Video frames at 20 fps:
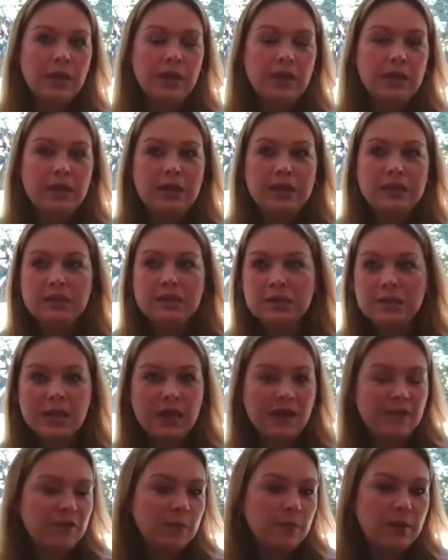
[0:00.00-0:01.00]
it doesn't
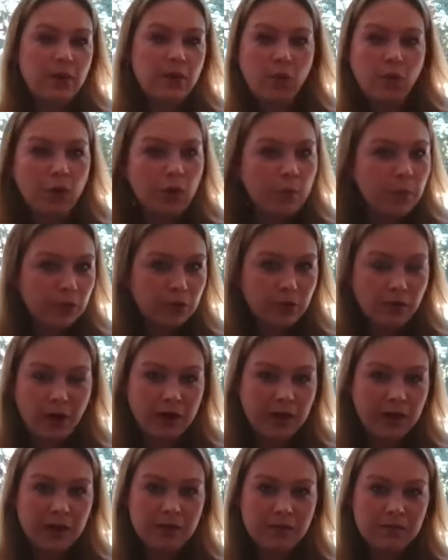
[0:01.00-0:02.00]
have to be horrible
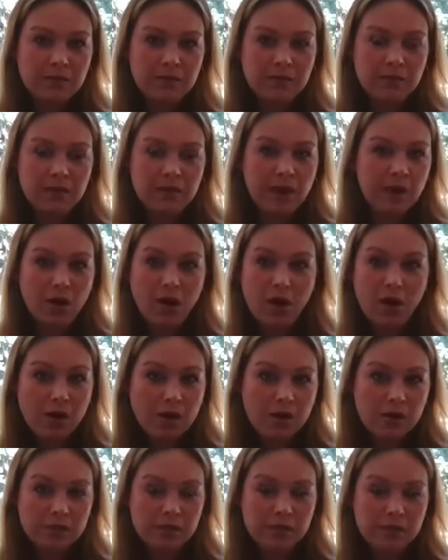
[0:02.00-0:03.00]
credit at
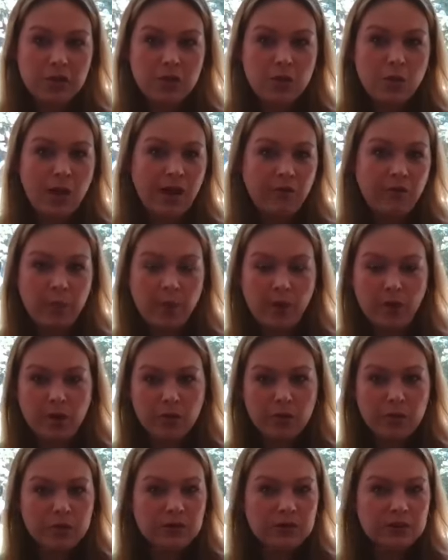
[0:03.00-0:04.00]
all you have
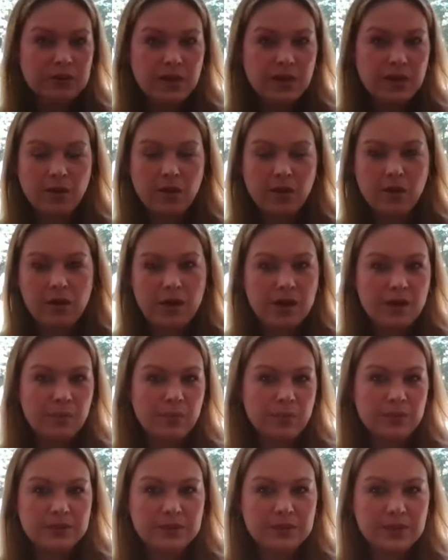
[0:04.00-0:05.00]
borrowers that are in a
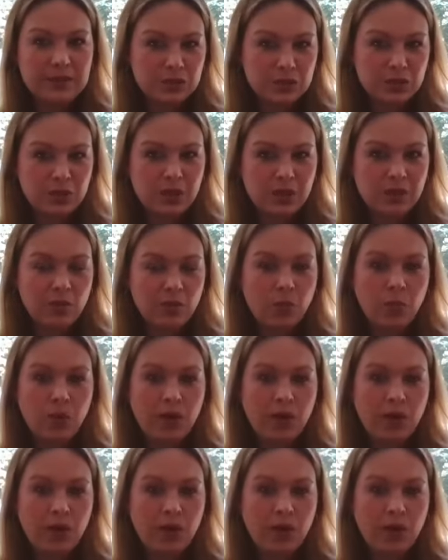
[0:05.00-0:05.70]
position